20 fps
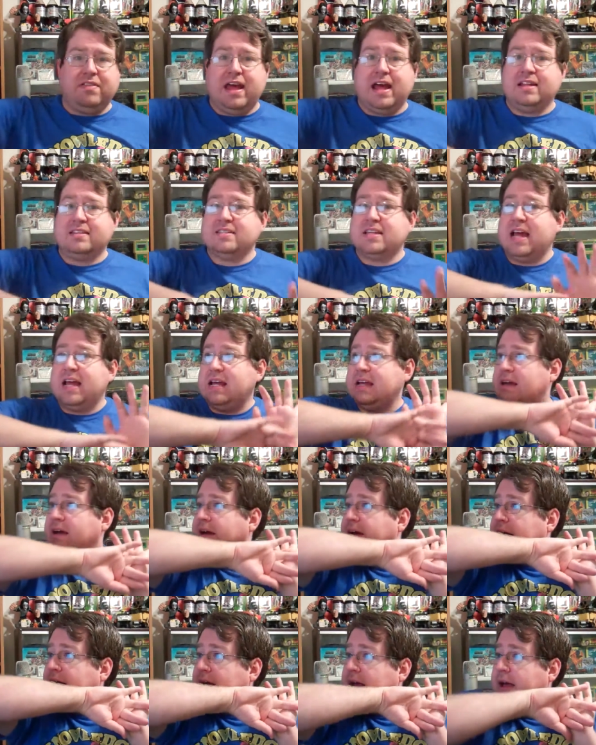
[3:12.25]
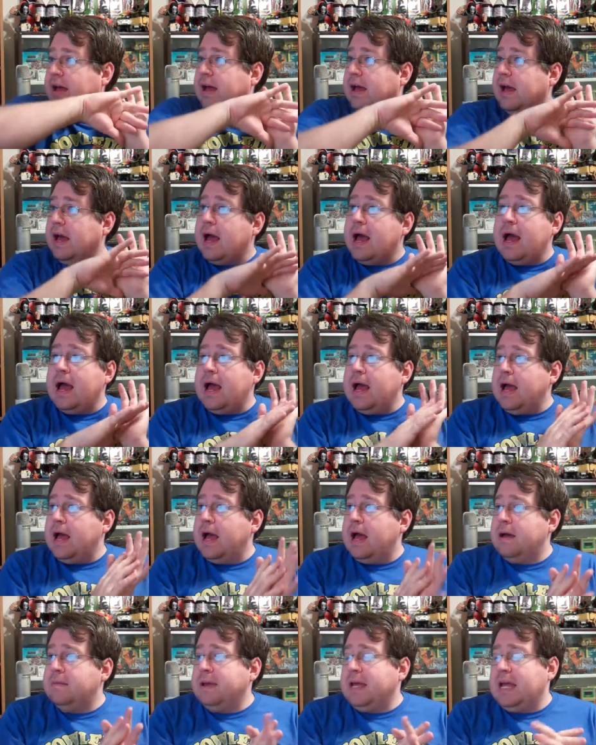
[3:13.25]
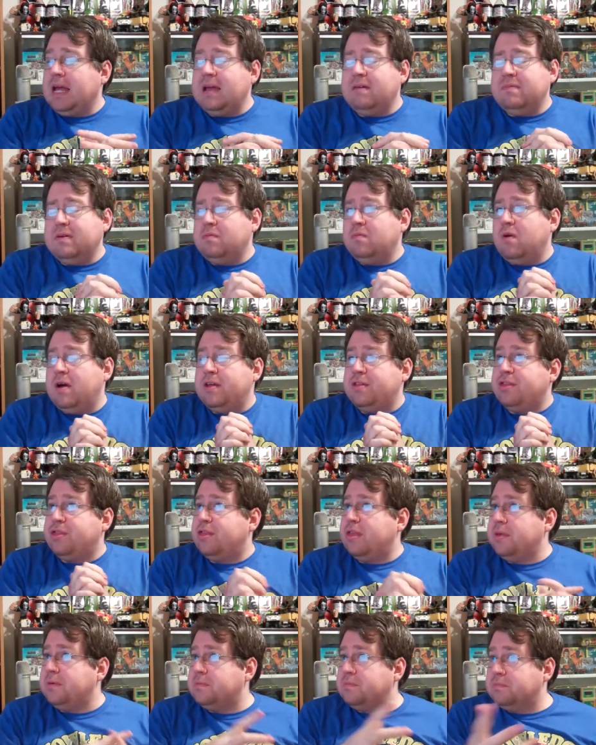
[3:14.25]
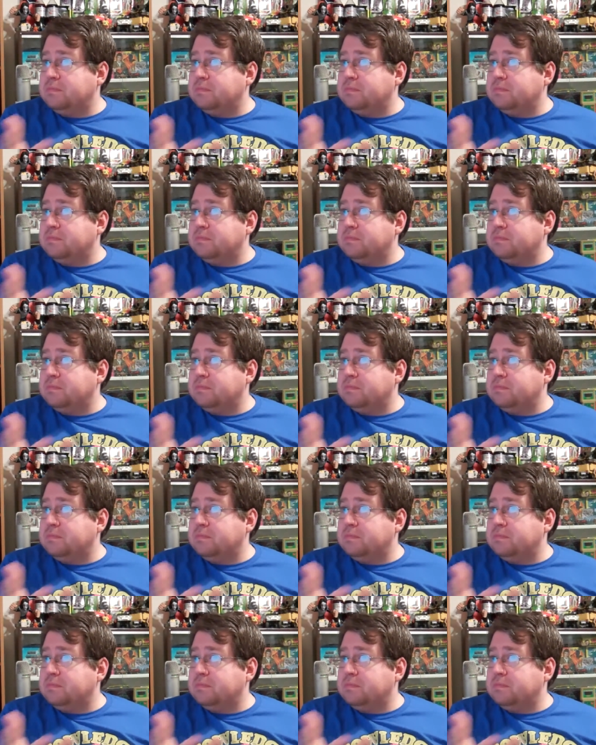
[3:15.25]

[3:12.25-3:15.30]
that's like, I mean, even with